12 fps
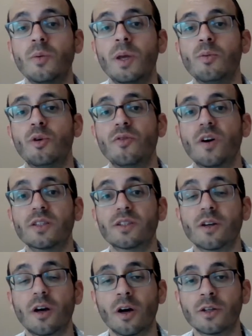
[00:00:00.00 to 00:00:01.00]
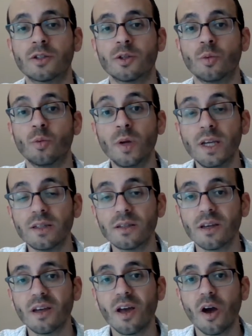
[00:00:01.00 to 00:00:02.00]
we move on to, onto wheat,
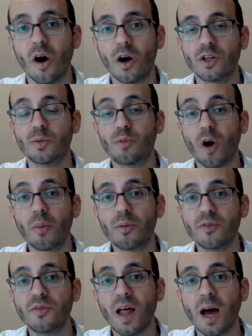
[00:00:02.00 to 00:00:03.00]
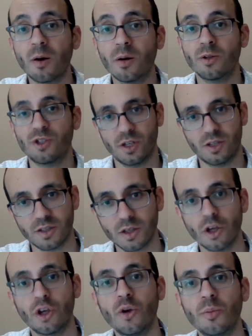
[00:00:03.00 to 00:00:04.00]
onto proper flour, which is
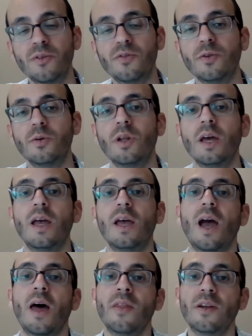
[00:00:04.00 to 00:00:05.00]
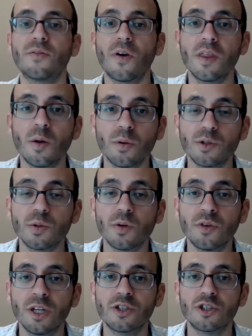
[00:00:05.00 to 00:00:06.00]
human food. And then finally, once we
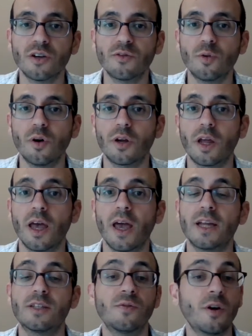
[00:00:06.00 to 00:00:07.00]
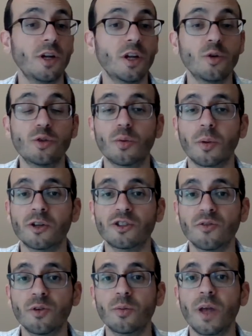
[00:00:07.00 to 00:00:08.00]
reach Shavuot, it's very unusual, but on
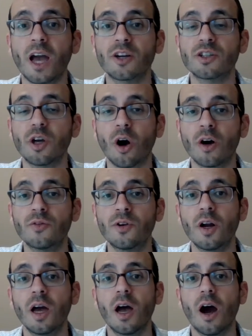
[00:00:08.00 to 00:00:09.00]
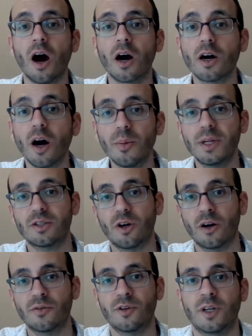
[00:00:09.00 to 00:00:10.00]
Shavuot we actually offer a chametz
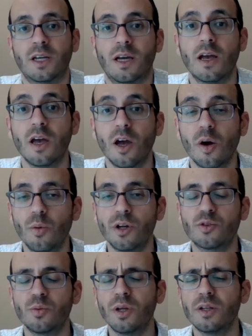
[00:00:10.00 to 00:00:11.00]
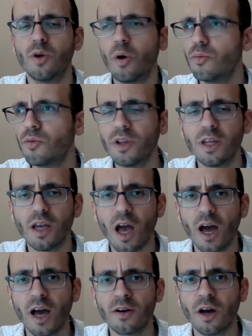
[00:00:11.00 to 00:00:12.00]
offering, which we don't really
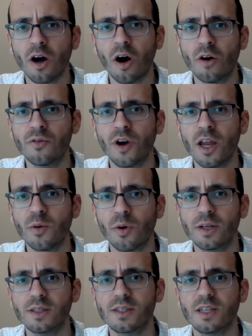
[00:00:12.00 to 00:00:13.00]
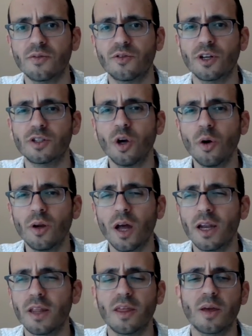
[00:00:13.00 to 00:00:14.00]
uh, uh offer anywhere else except for a todah,
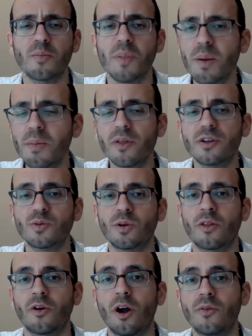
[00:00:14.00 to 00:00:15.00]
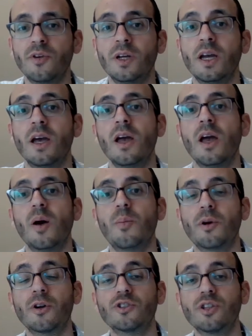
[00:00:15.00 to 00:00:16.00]
and I think maybe there's one other offering.
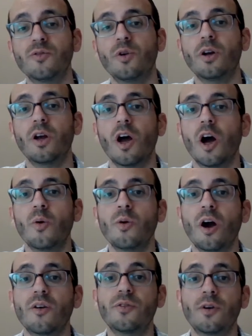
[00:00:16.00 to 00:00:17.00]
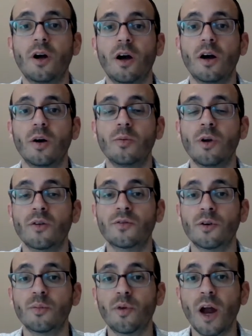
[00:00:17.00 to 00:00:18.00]
But on Shavuot, we offer uh, we
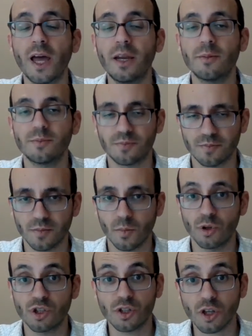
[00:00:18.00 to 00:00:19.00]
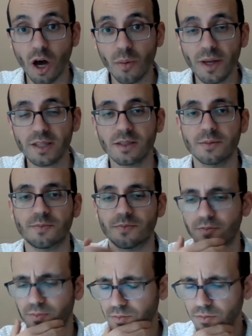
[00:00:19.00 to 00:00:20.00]
offer bread, which is chametz,
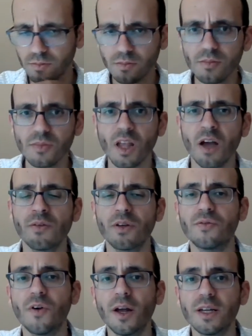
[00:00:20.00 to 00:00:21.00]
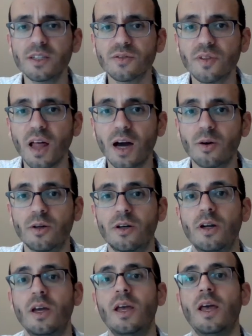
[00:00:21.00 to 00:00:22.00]
of the finest
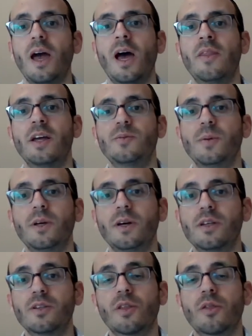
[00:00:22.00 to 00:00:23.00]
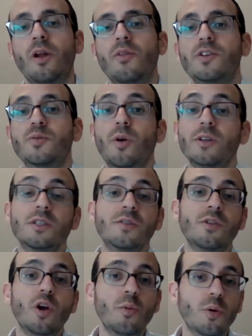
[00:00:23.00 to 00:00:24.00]
flour, and that's because throughout this process of
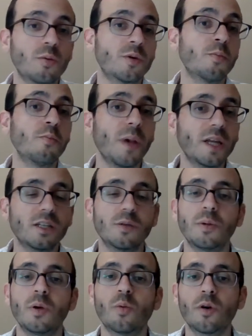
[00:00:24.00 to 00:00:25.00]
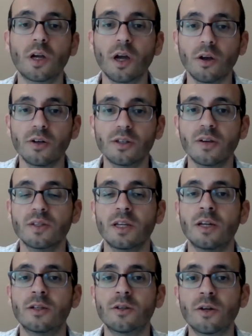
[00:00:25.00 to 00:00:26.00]
the Omer, we're meant to be working on ourselves and
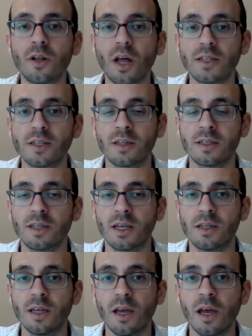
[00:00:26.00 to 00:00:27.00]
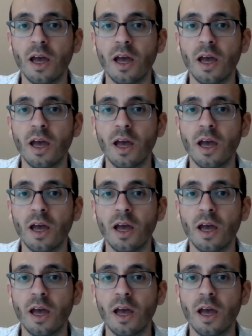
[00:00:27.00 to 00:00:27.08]
internalizing this idea,